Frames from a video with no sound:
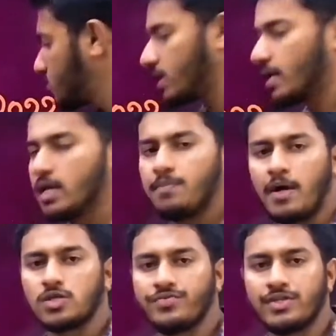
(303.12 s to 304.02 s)
any
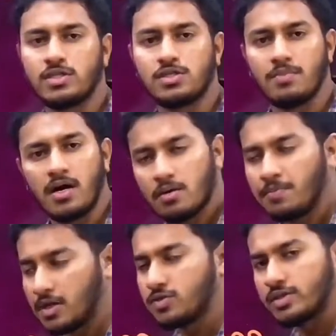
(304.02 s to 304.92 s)
punctuation
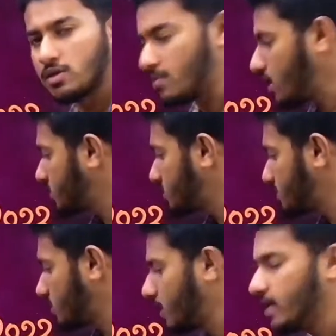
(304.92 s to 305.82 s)
marks,
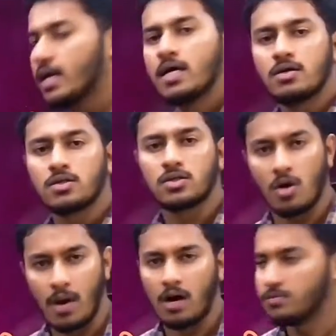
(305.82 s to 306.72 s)
especially
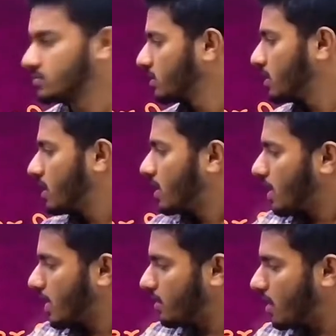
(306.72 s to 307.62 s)
comma.
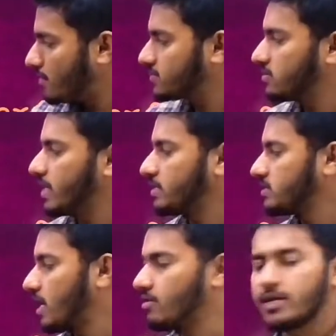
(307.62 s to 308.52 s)
And after writing
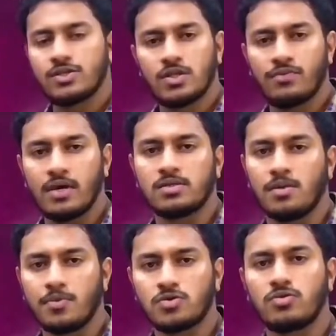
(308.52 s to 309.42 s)
salutation, we are
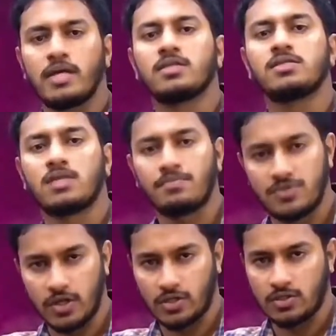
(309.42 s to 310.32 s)
supposed to write the
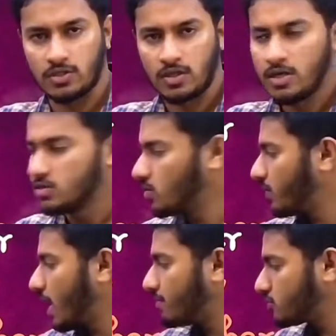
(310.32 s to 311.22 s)
subject. So we
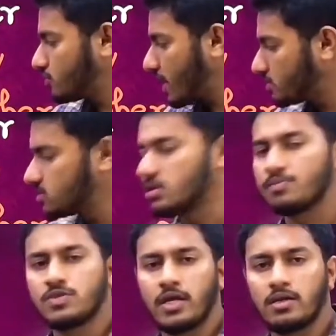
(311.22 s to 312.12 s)
have to write the
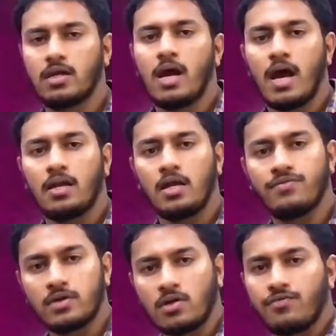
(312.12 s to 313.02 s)
subject, and in
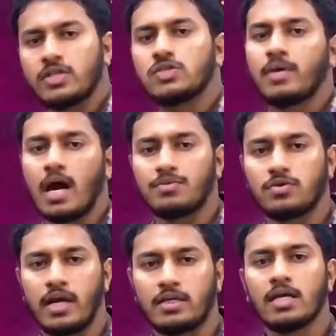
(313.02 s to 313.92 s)
front of which we have to
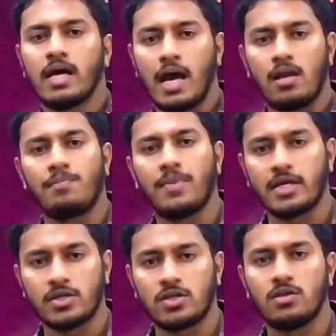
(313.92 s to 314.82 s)
write an
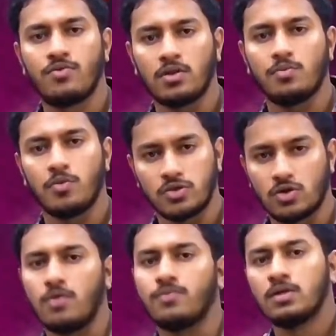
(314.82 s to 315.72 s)
application for the post
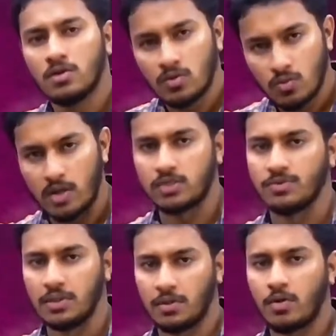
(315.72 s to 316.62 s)
of whatever.
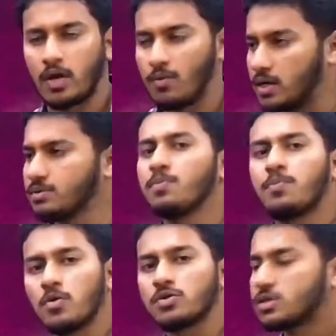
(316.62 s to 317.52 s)
Okay, whatever the
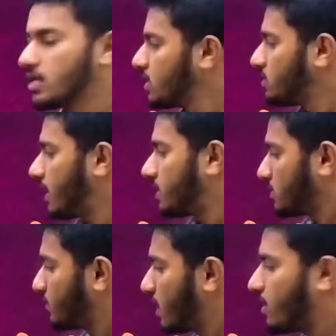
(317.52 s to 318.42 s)
post that
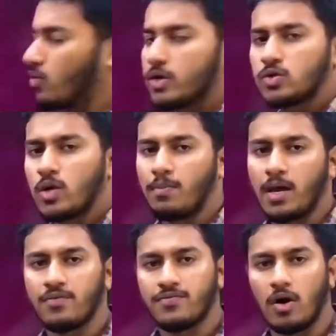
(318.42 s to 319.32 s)
we are going to
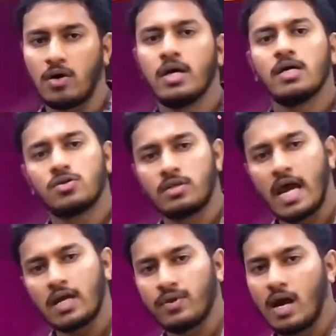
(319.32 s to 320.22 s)
apply for, so
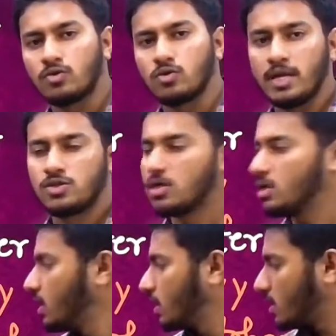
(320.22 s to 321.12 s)
that we have to mention
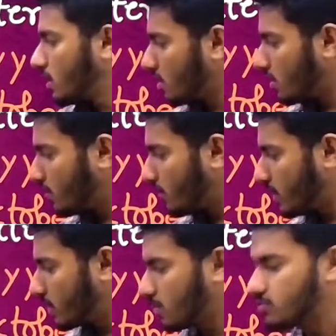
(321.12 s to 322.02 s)
when
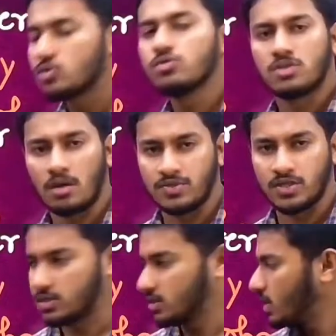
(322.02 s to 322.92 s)
it comes to
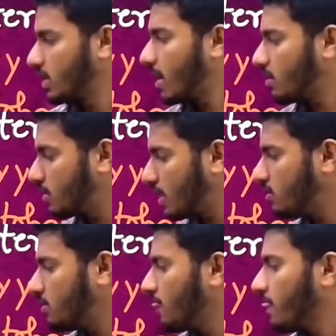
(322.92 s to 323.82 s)
subject. And
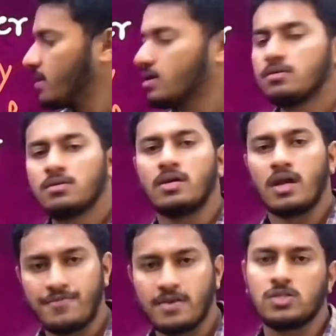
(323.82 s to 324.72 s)
then the
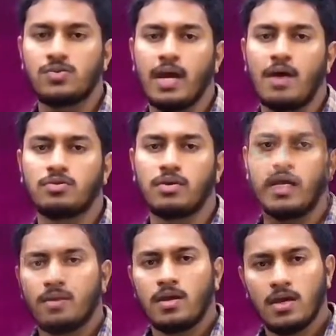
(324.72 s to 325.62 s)
reference we have to write.
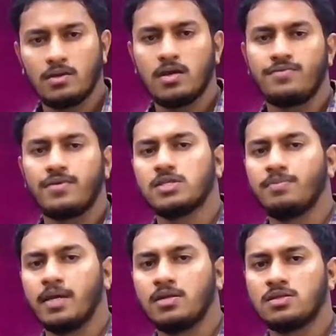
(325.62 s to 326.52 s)
Here the reference
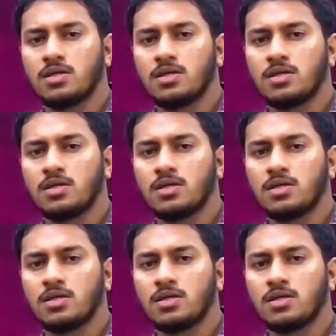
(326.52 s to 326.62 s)
means